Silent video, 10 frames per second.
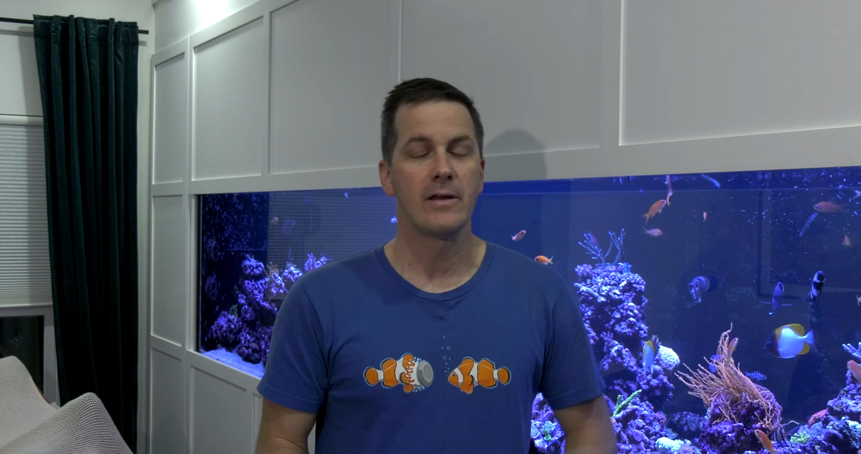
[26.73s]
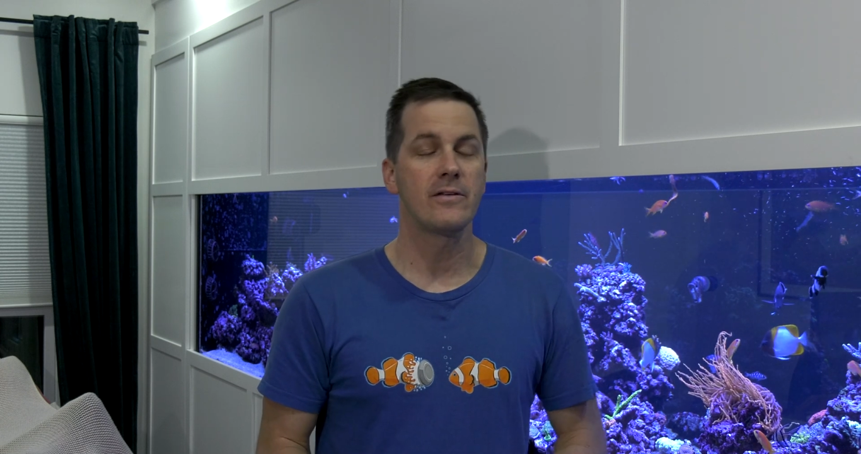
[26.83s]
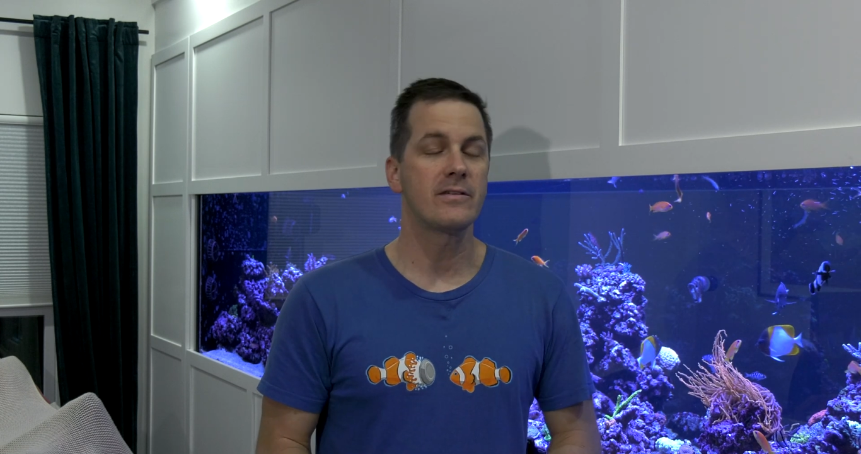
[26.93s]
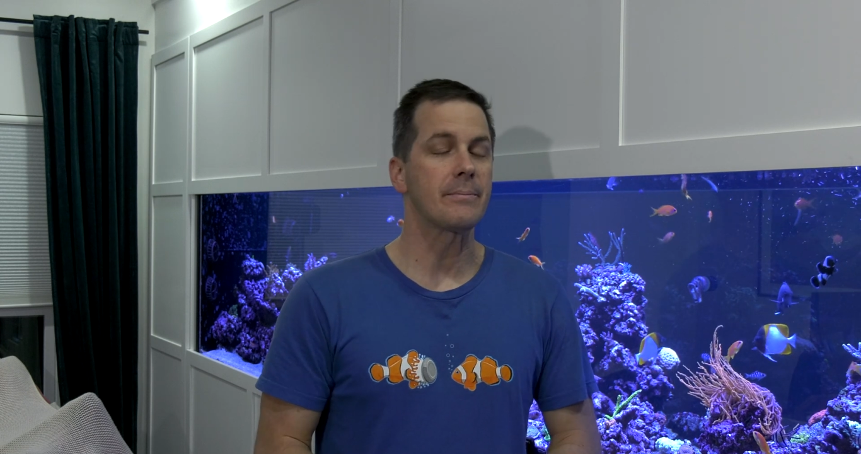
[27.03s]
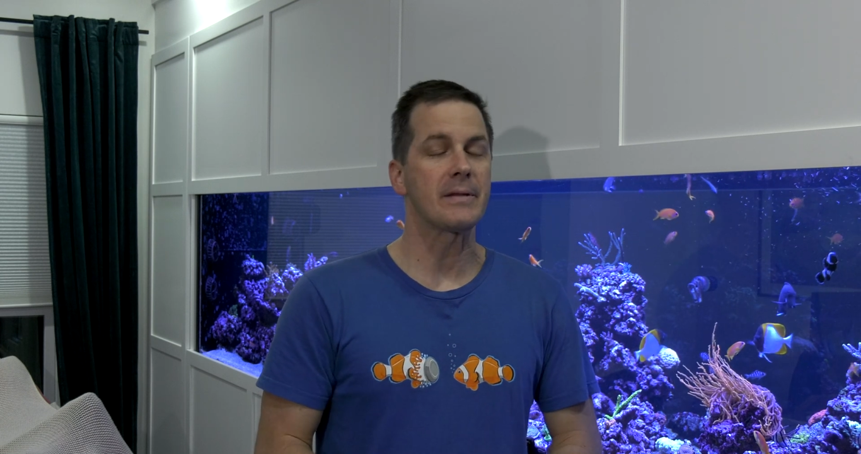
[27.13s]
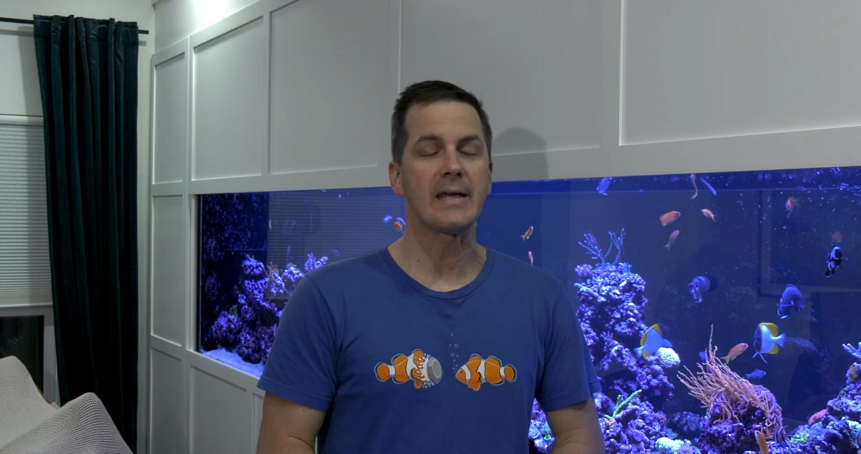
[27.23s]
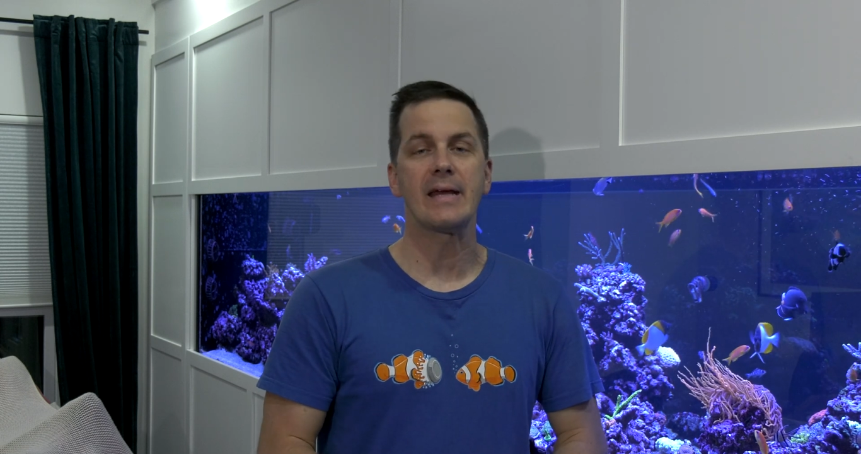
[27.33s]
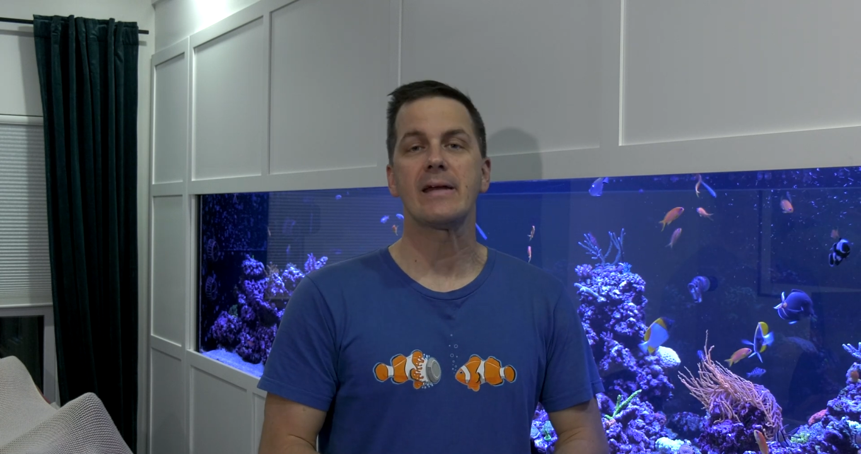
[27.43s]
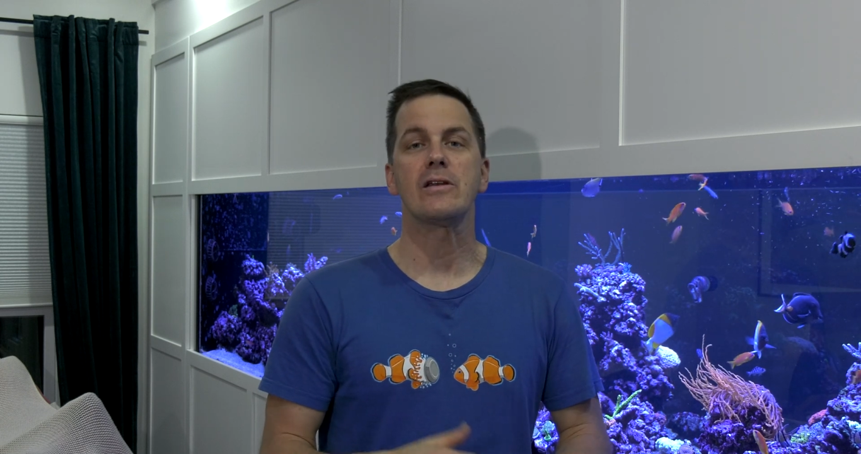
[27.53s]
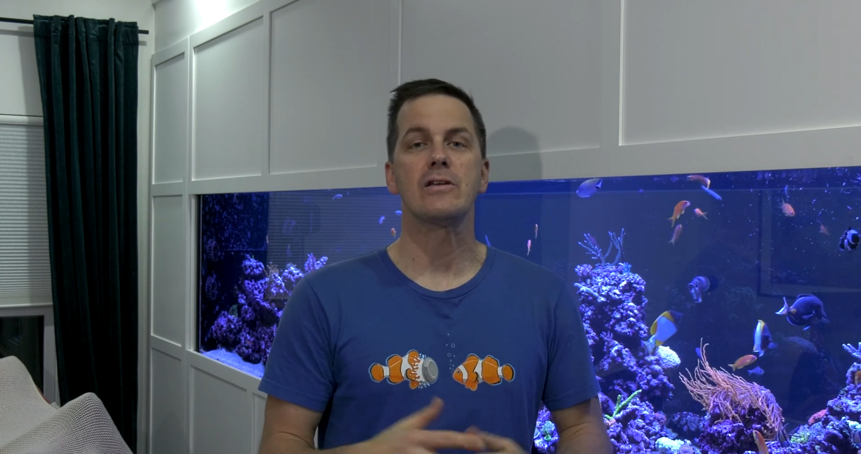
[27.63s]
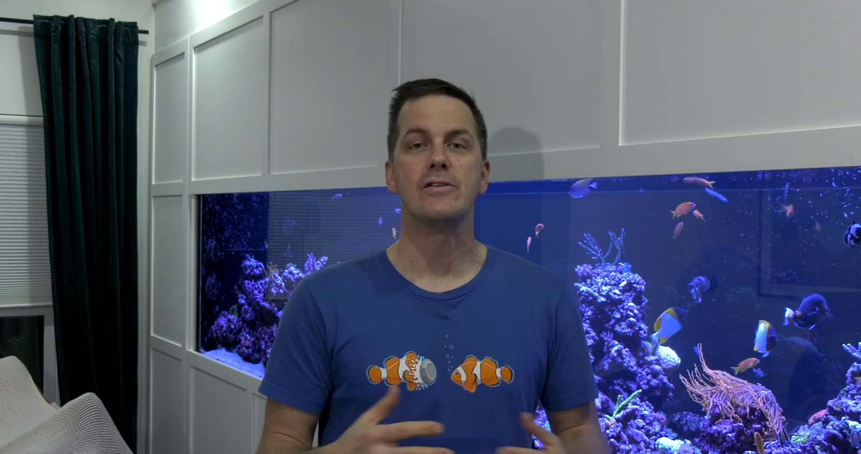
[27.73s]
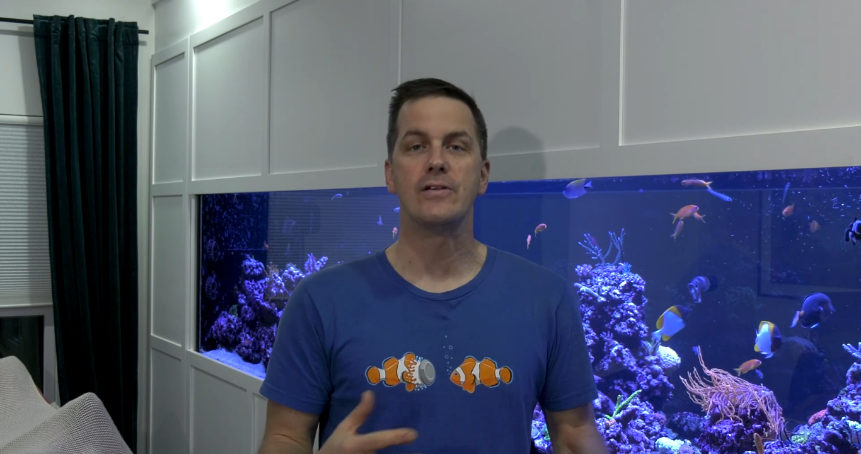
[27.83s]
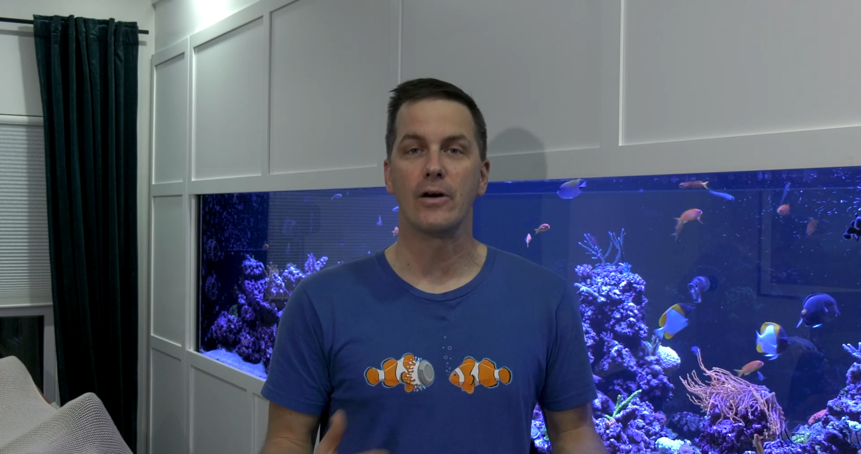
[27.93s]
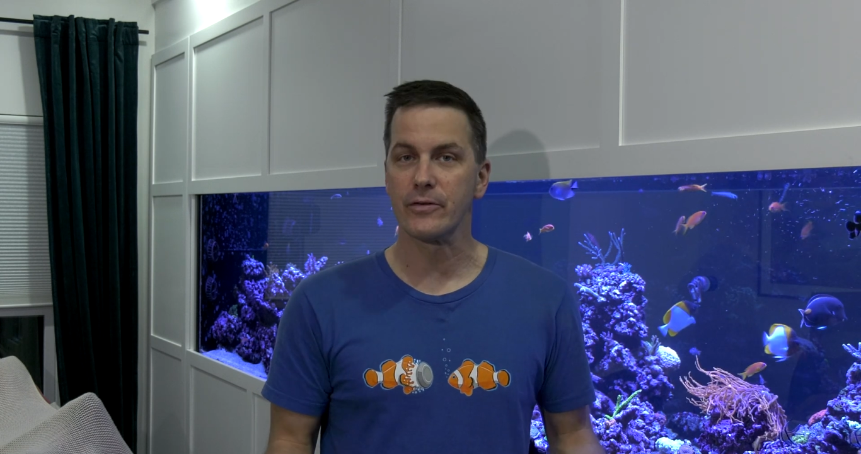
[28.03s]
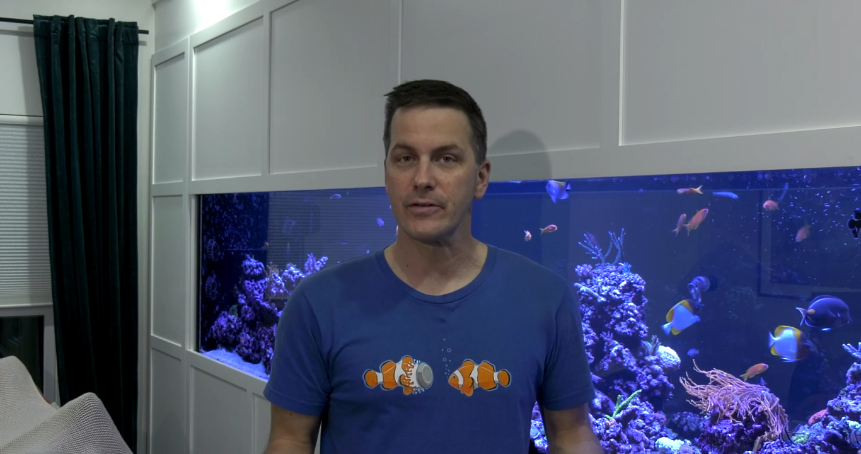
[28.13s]
You simply can't
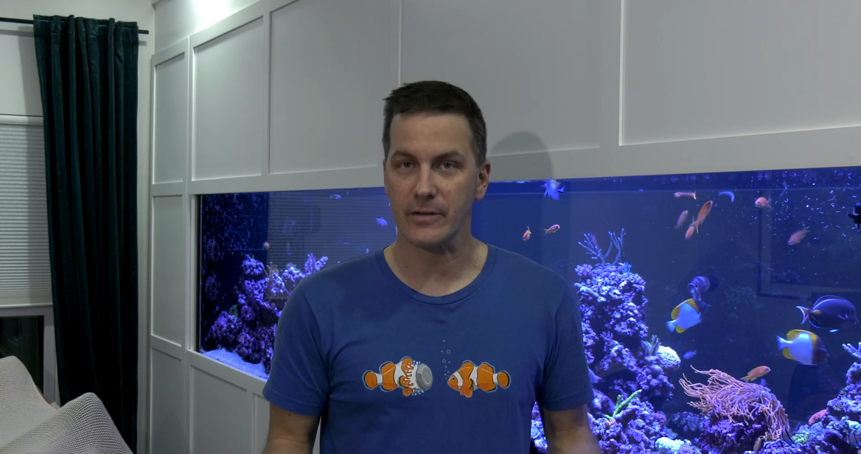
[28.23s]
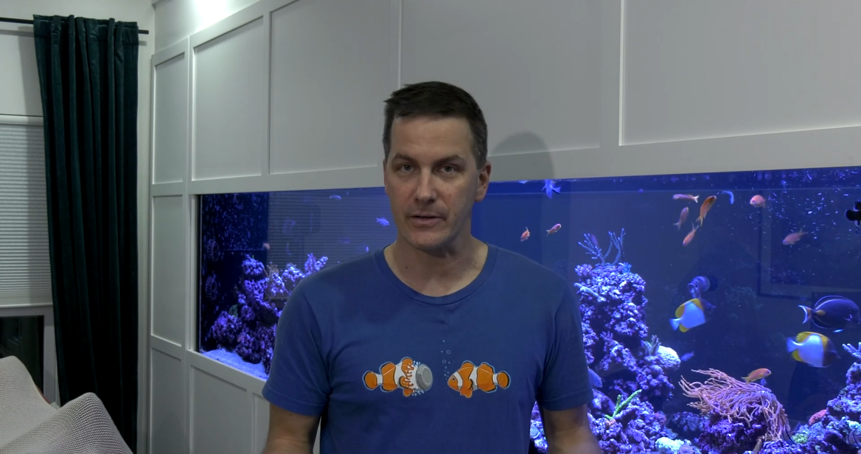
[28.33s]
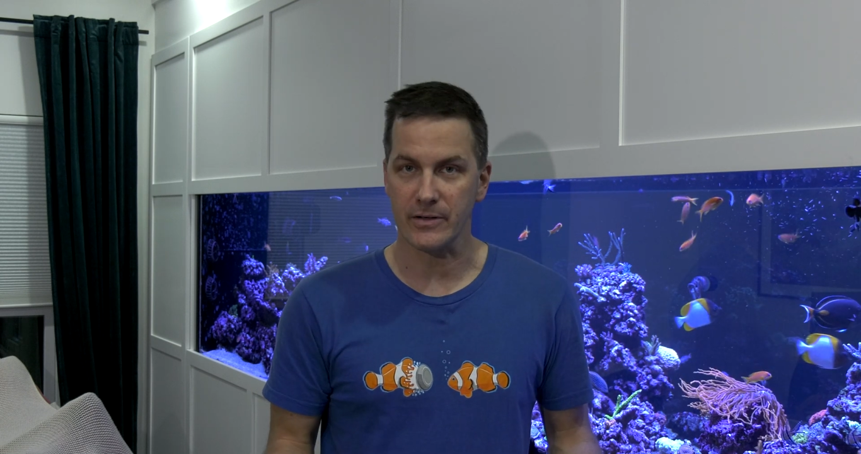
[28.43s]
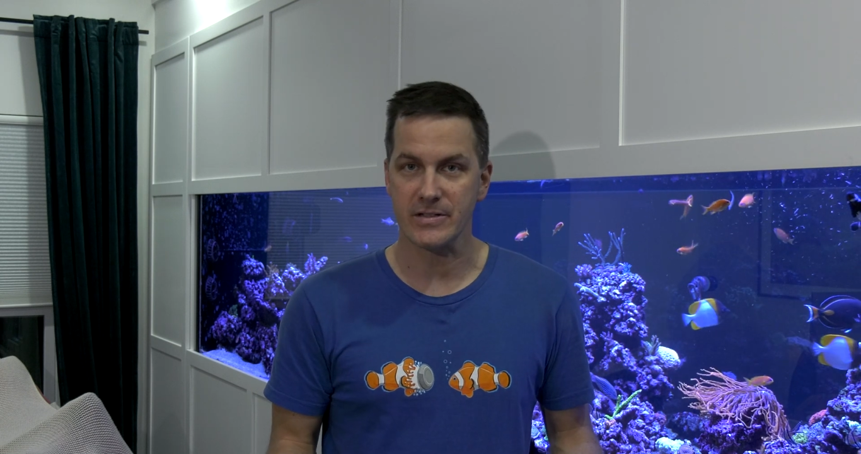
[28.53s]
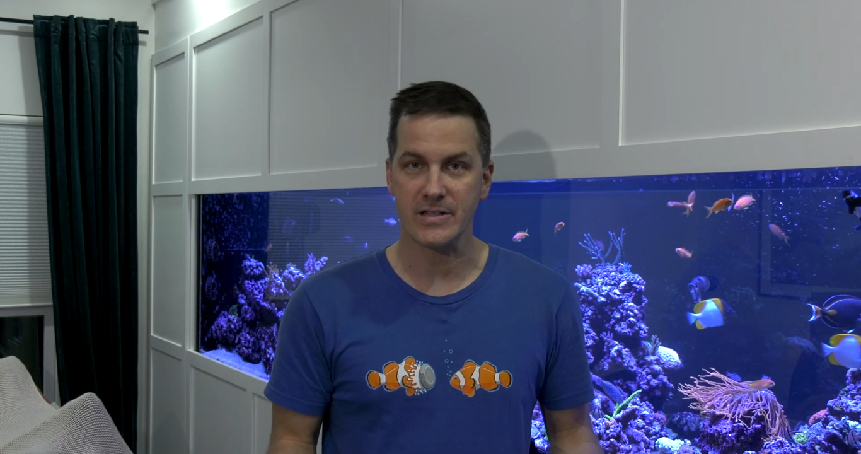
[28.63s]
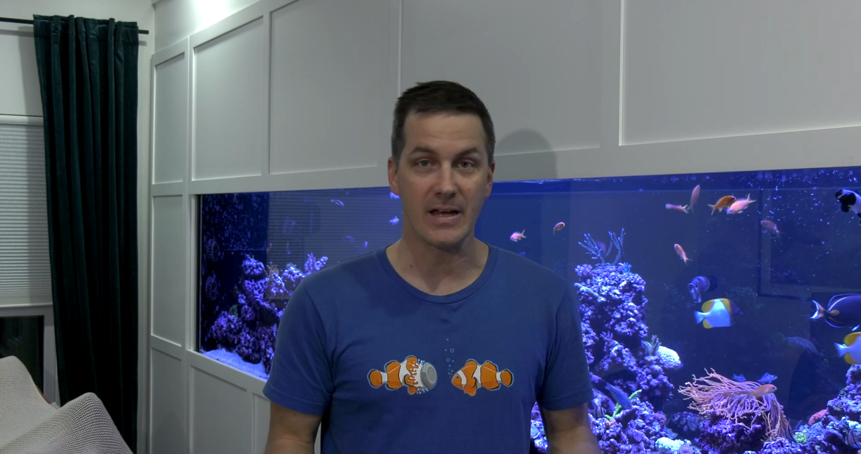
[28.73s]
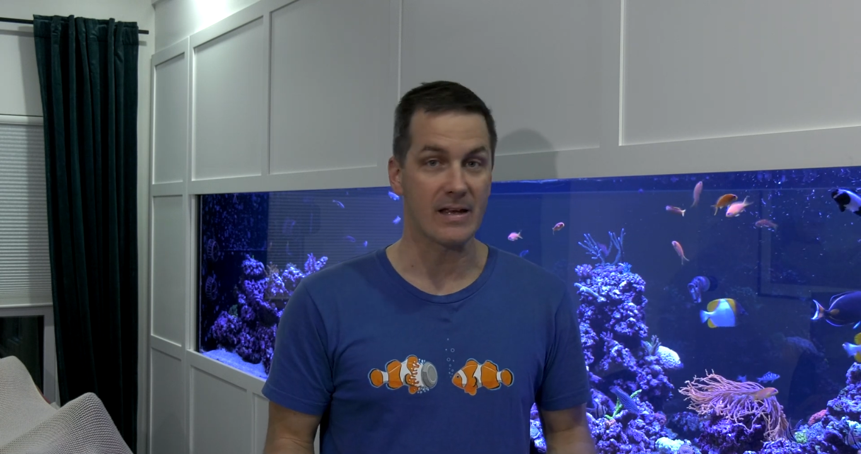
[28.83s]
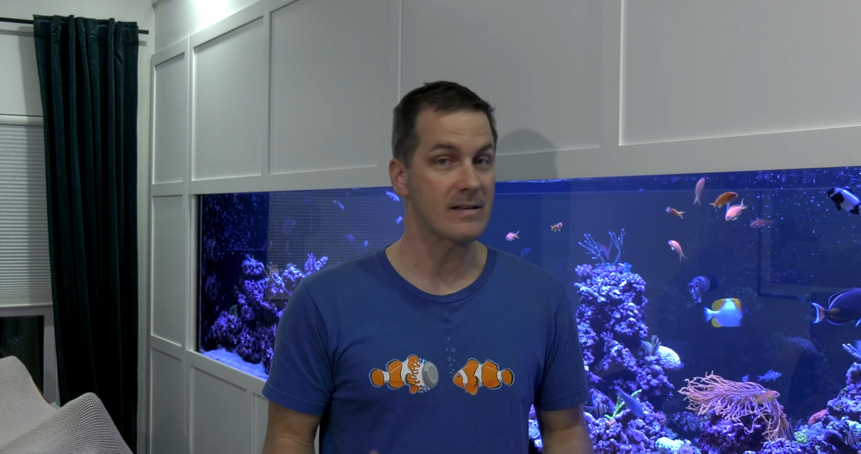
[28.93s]
dose a large tank,